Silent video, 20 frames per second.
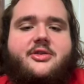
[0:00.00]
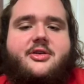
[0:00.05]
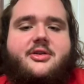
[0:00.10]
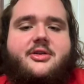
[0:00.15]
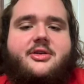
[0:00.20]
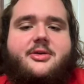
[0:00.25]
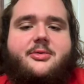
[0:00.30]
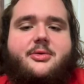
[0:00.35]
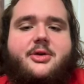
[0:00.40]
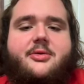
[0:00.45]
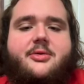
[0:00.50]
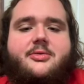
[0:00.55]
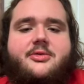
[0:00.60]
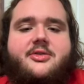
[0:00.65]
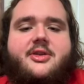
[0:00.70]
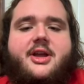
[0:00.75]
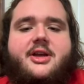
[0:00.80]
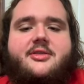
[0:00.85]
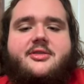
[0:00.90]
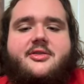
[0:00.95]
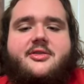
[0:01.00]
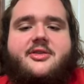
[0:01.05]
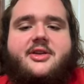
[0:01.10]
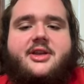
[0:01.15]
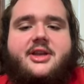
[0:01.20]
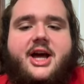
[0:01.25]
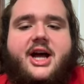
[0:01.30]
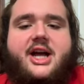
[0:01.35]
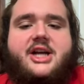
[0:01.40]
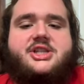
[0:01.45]
It was nice to see
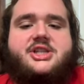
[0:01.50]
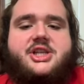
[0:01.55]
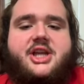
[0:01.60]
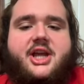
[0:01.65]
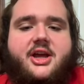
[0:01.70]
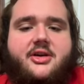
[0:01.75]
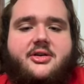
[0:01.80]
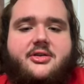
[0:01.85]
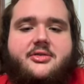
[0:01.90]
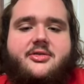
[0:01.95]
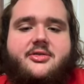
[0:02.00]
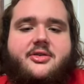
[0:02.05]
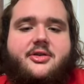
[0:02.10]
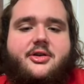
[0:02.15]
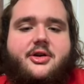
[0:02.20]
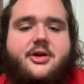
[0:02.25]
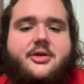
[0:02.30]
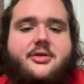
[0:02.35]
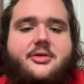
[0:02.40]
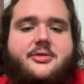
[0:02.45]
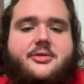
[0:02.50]
Najee Harris, Yeah,